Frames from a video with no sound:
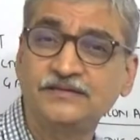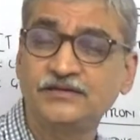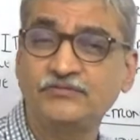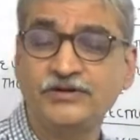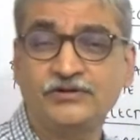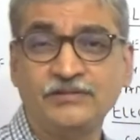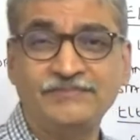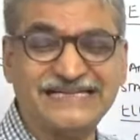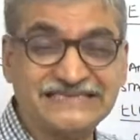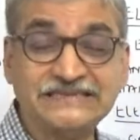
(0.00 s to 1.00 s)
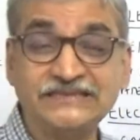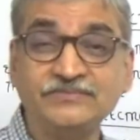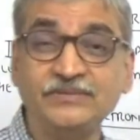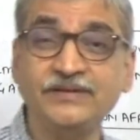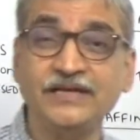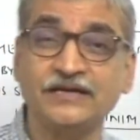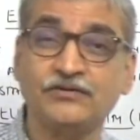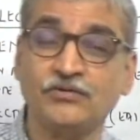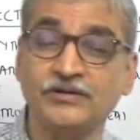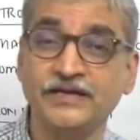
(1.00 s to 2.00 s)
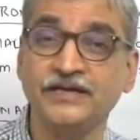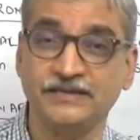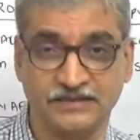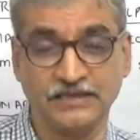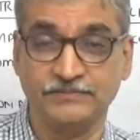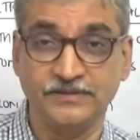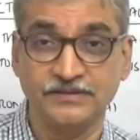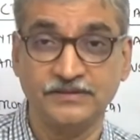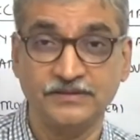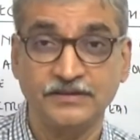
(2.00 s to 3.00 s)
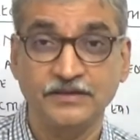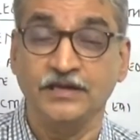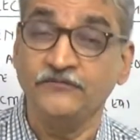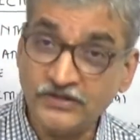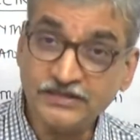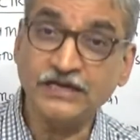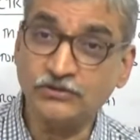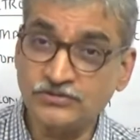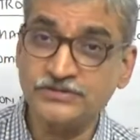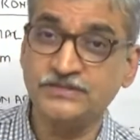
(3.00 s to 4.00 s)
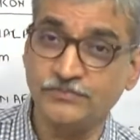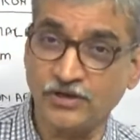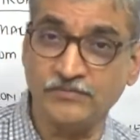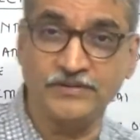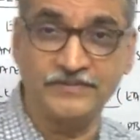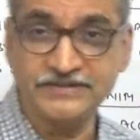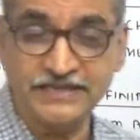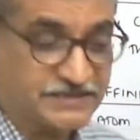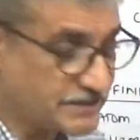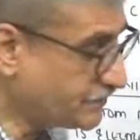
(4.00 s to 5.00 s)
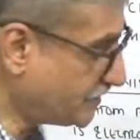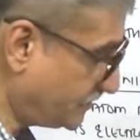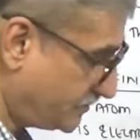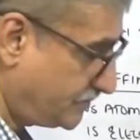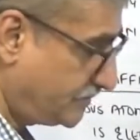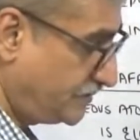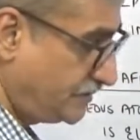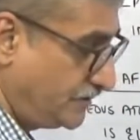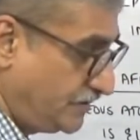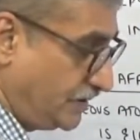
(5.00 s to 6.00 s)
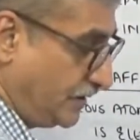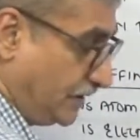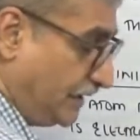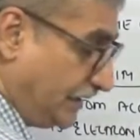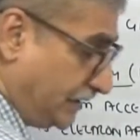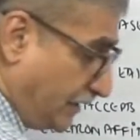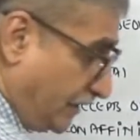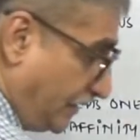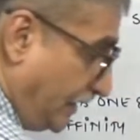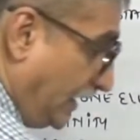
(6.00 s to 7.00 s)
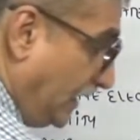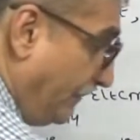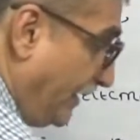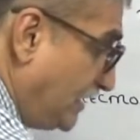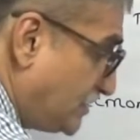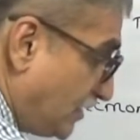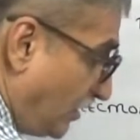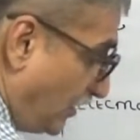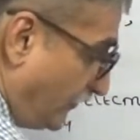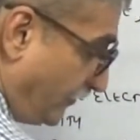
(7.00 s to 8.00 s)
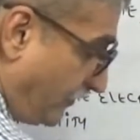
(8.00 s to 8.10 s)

what you call, maximum electron gain enthalpy. In fact, that also is a problem. It's an exception that elements of